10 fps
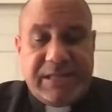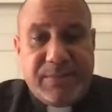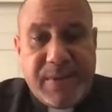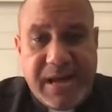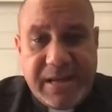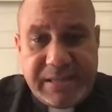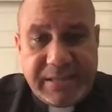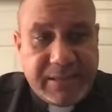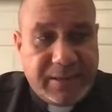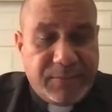in the
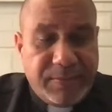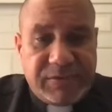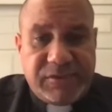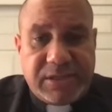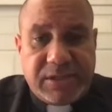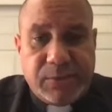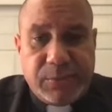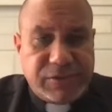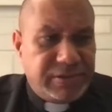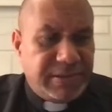piety of Mexico,
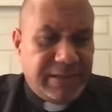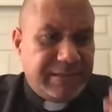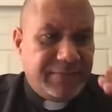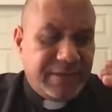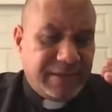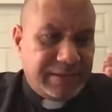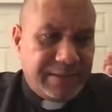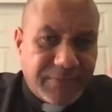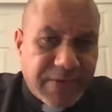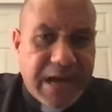which is a
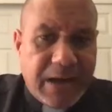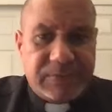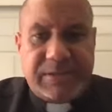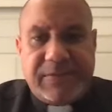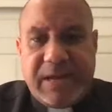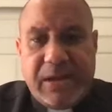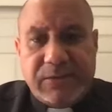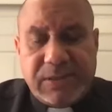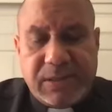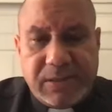devout
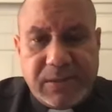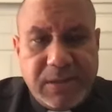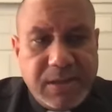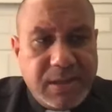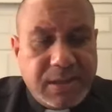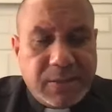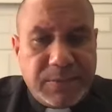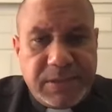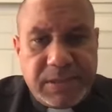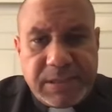
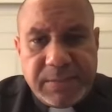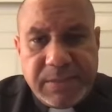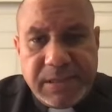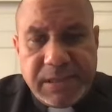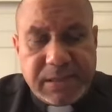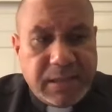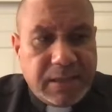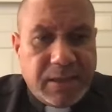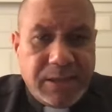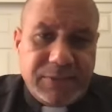community
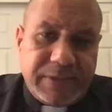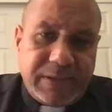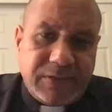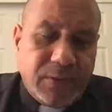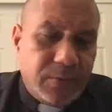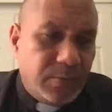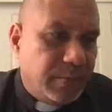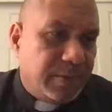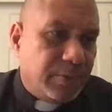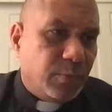and country. So
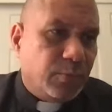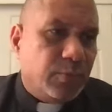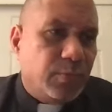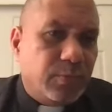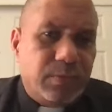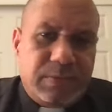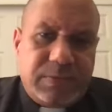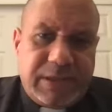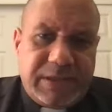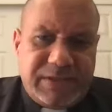
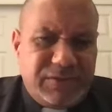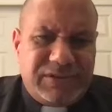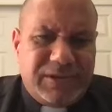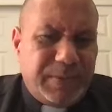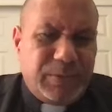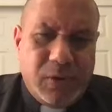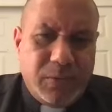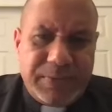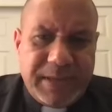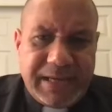is there something
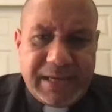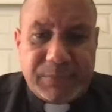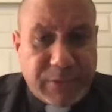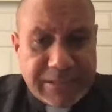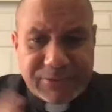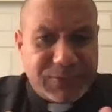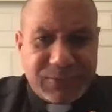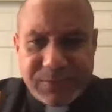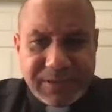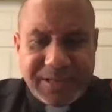wrong with that?
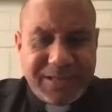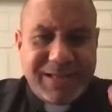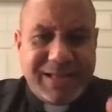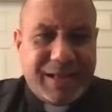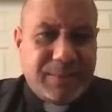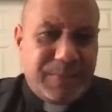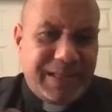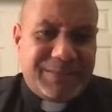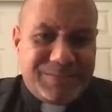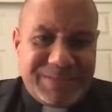
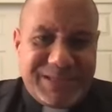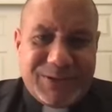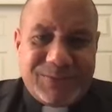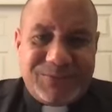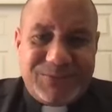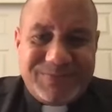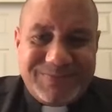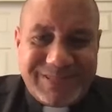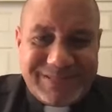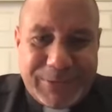
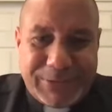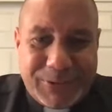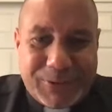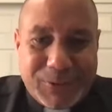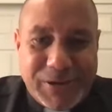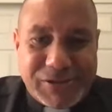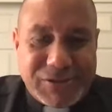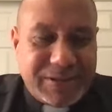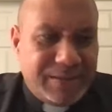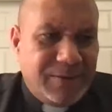It's a rhetorical
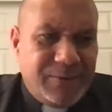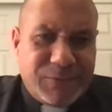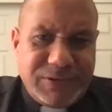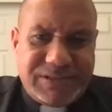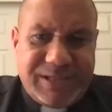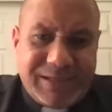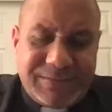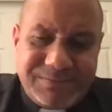question. Of course not.